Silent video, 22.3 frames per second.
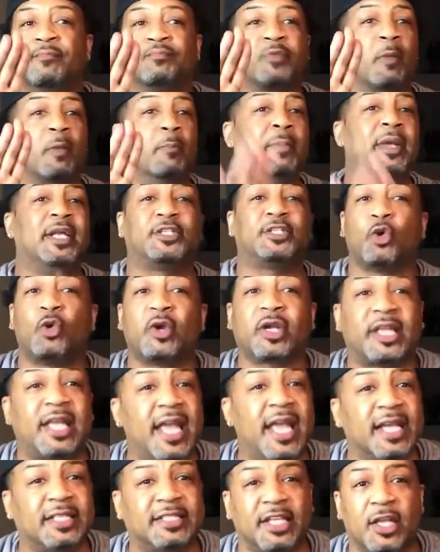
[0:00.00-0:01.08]
Mentor
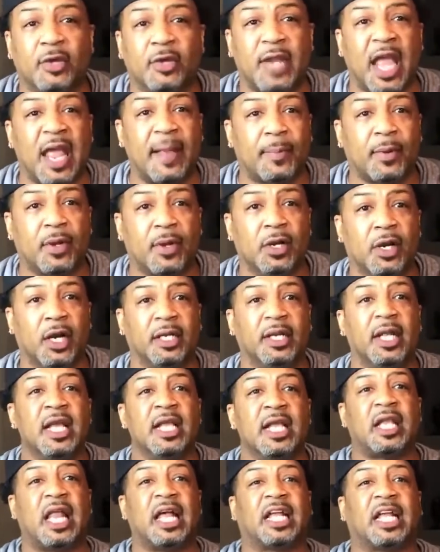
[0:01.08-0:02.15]
kids in your neighborhood.
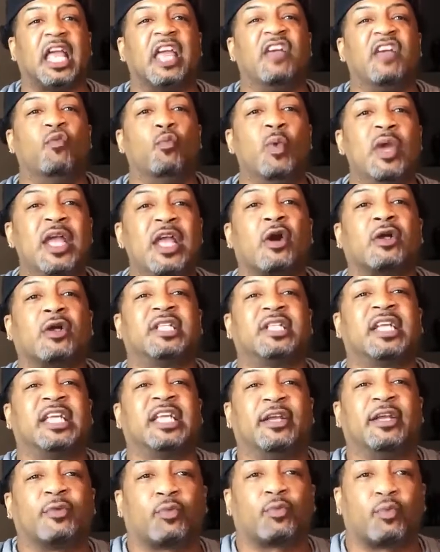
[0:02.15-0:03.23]
Like, if we are to
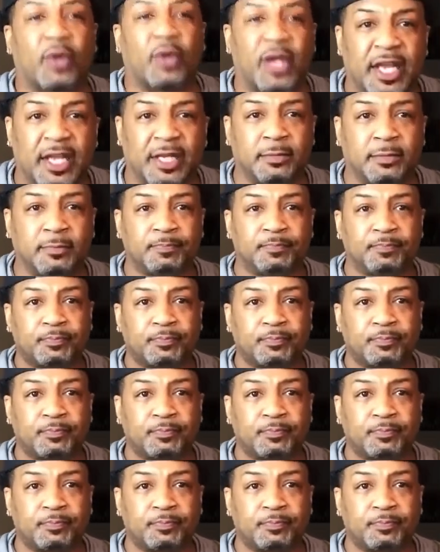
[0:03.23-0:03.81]
get rid